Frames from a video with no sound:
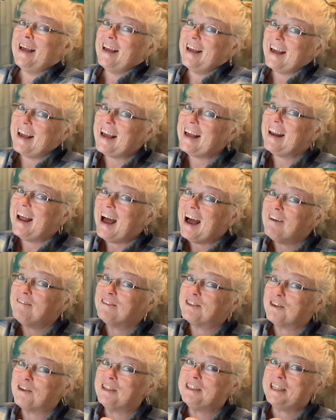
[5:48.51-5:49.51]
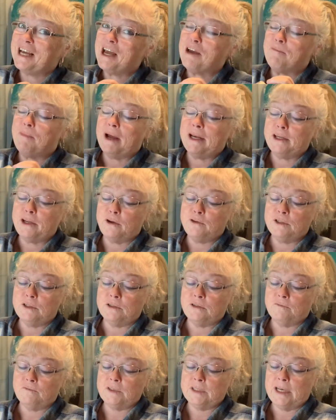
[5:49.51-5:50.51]
And I was going to take my
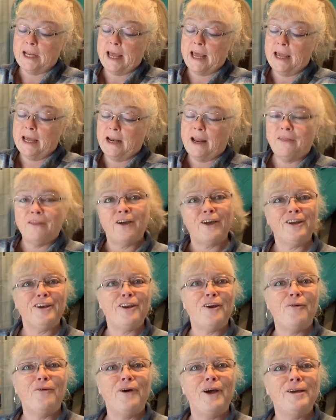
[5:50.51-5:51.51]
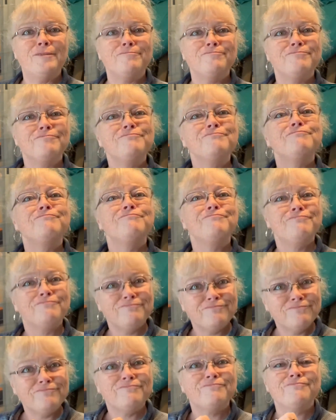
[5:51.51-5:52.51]
dose today, and I thought, you know what?
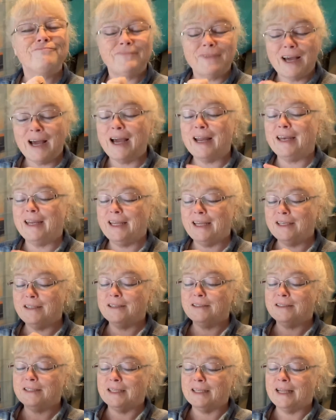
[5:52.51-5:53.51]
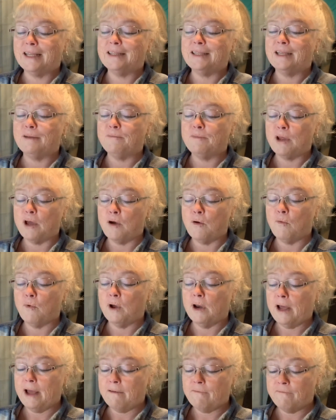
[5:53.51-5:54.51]
I need to let them know
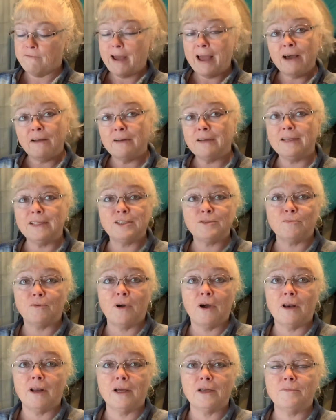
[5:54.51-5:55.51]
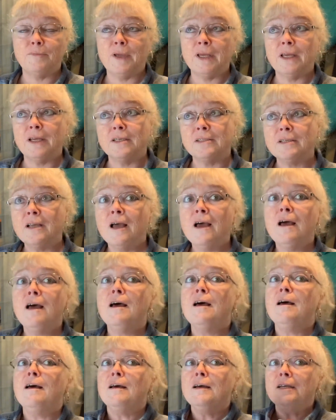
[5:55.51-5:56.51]
what I found in this product because
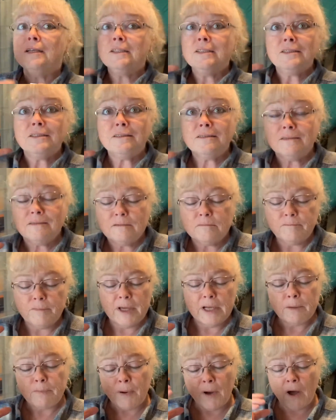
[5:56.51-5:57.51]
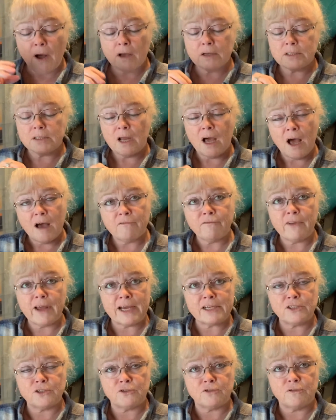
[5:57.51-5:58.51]
menopause and hot
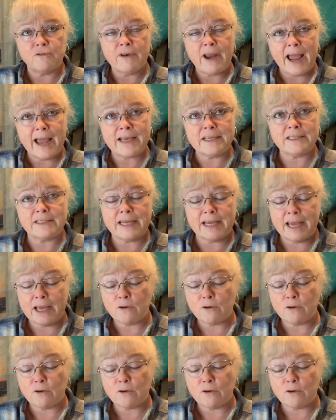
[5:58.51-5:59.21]
flashes are nasty.